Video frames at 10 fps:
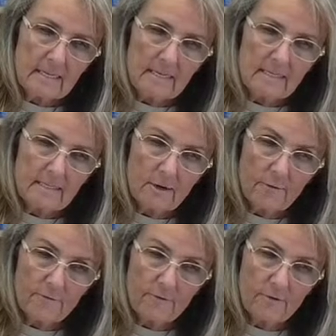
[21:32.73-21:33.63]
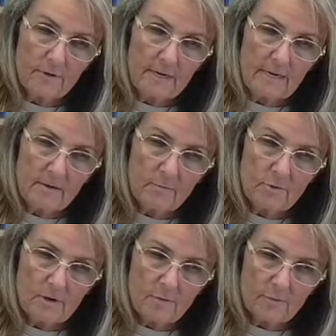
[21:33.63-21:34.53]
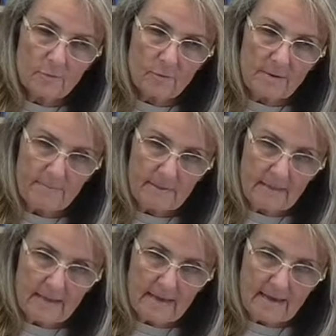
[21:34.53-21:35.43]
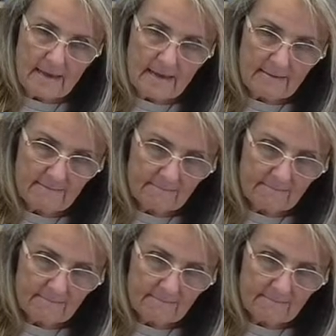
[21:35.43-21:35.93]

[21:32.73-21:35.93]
And so for anyone on the replay,